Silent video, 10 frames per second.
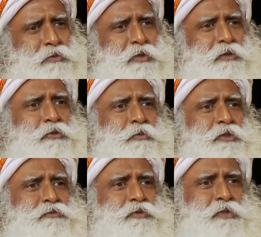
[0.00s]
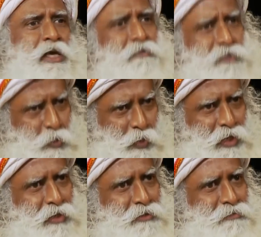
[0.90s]
you think too much of yourself
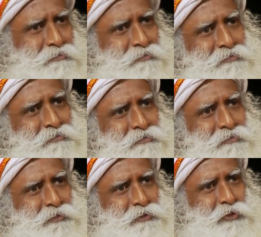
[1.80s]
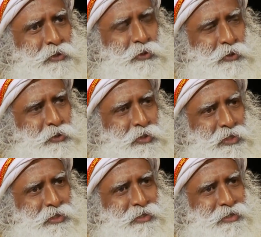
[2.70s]
somewhere. You
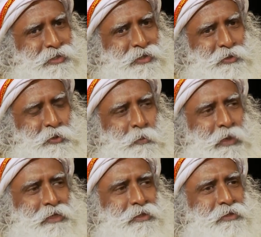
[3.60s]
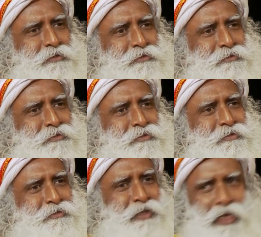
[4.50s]
think you're better than
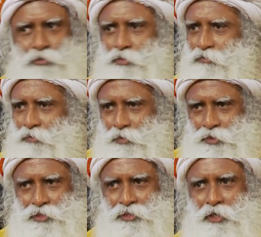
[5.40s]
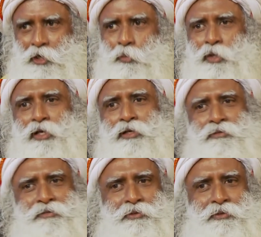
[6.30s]
the natural forces that are working,
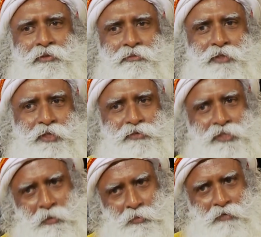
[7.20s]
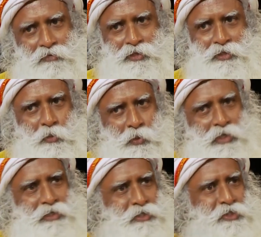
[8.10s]
which have shaped everything the
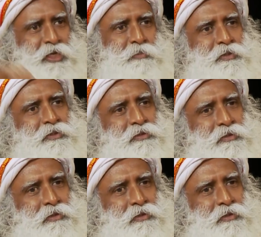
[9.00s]
way it has shaped.